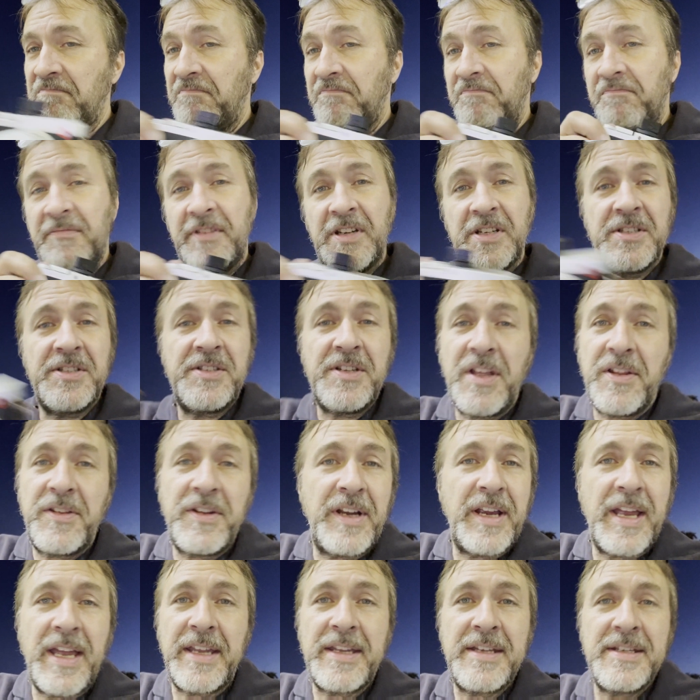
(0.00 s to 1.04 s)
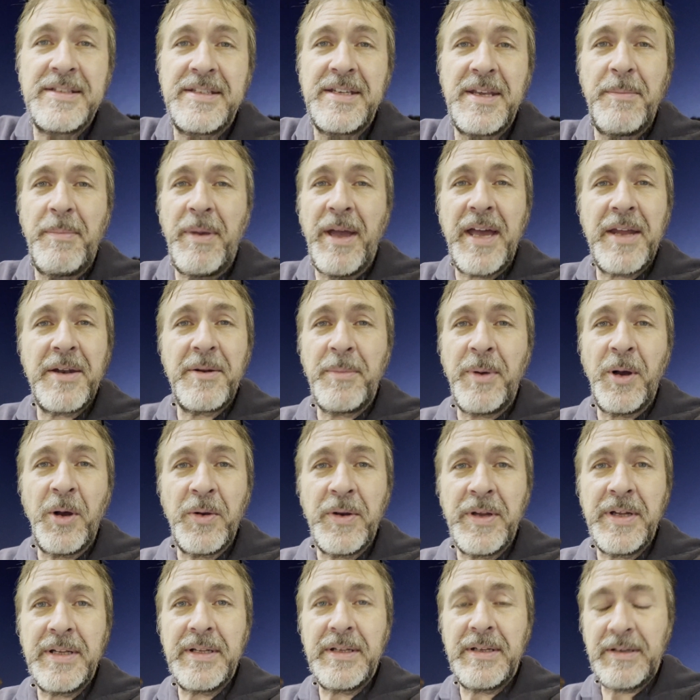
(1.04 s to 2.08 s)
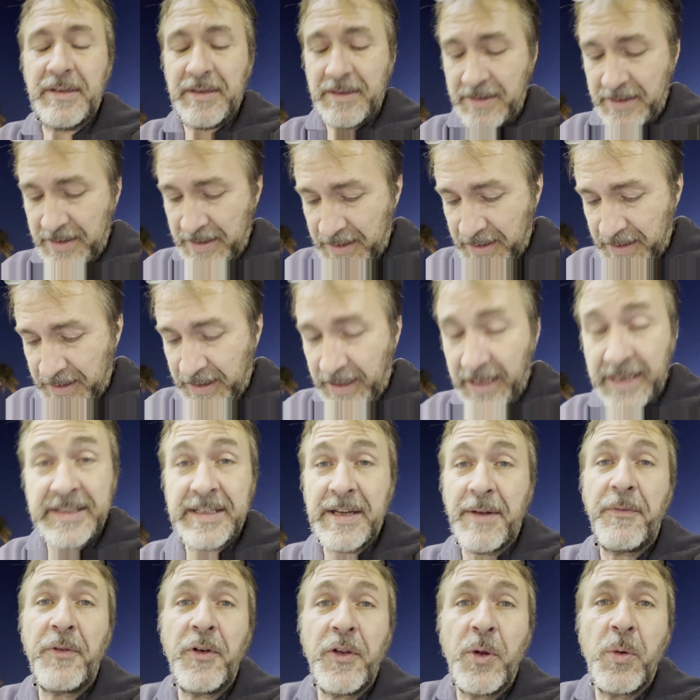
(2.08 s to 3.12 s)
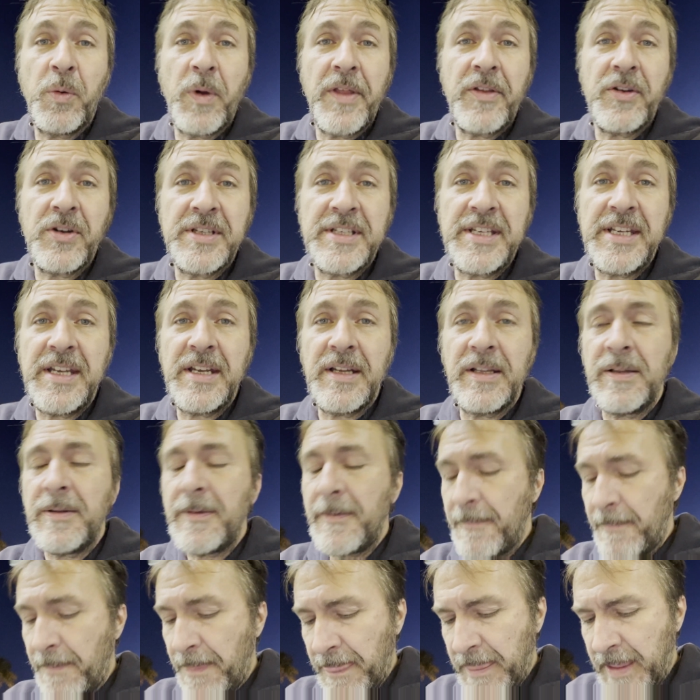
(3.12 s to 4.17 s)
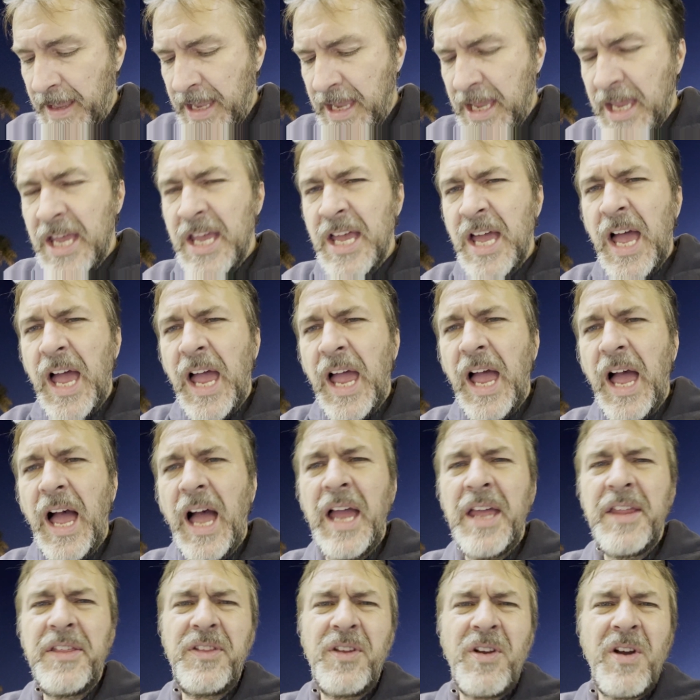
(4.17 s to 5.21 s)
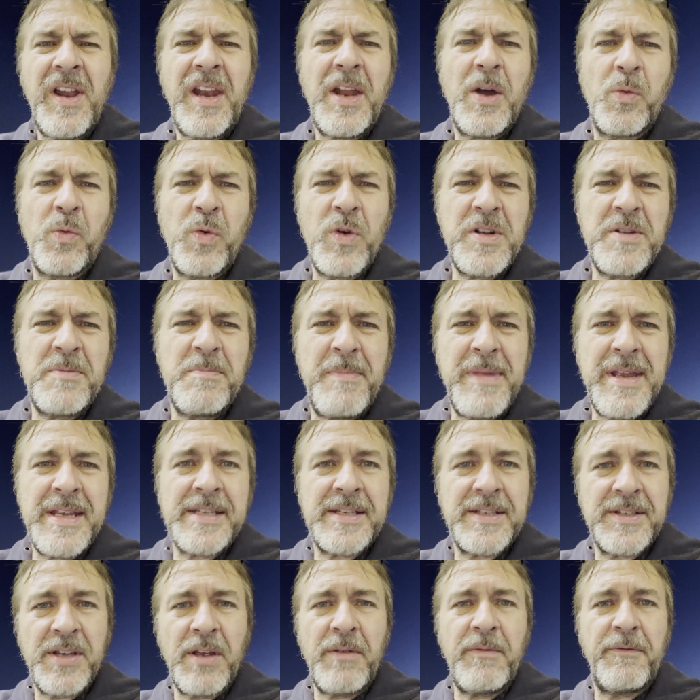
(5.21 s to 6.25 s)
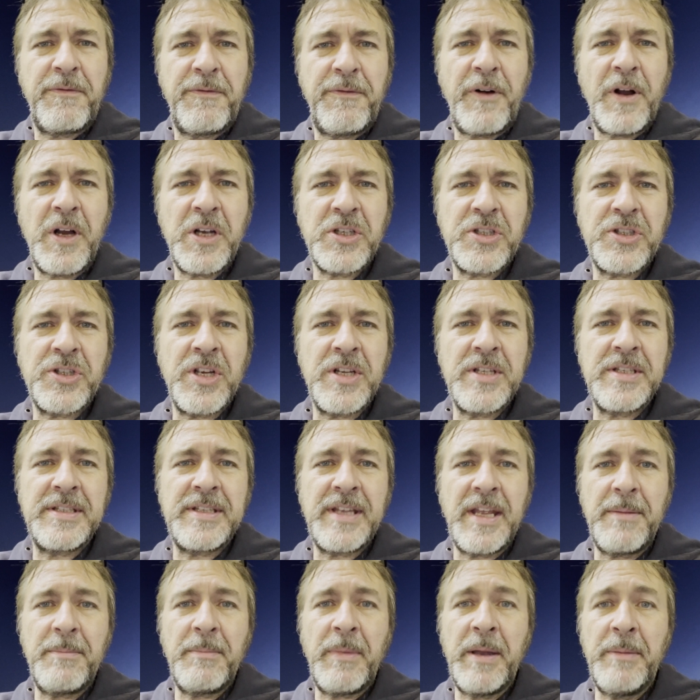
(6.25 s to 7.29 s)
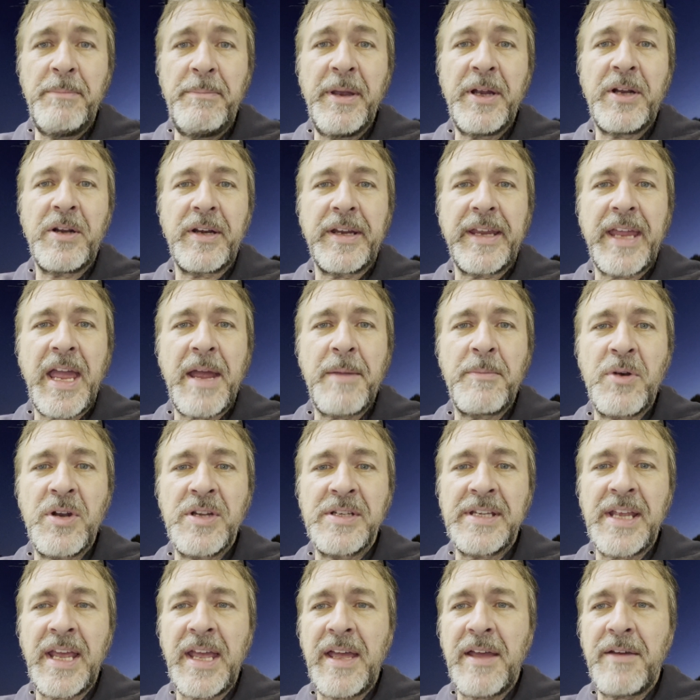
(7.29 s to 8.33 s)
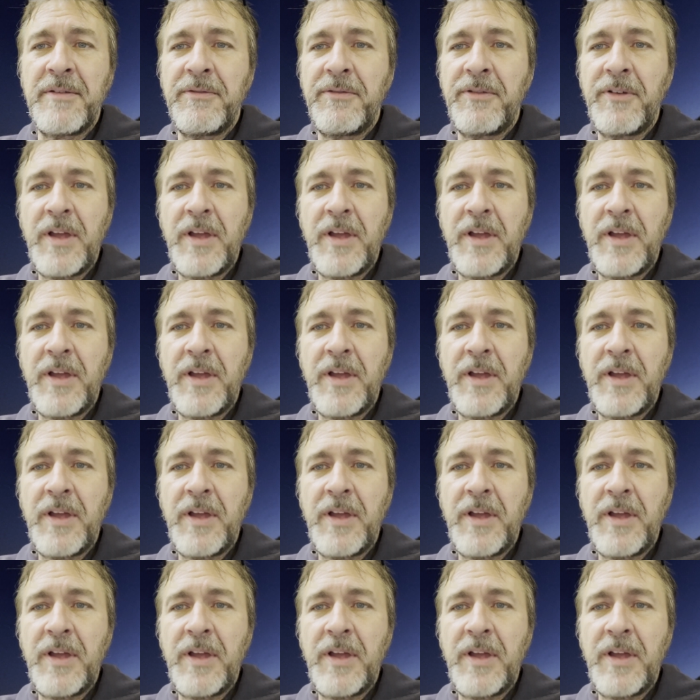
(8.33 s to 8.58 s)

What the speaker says: there's nothing I can say bad about it, except for the weather seal. I thought I would miss some functions that my bigger cameras have,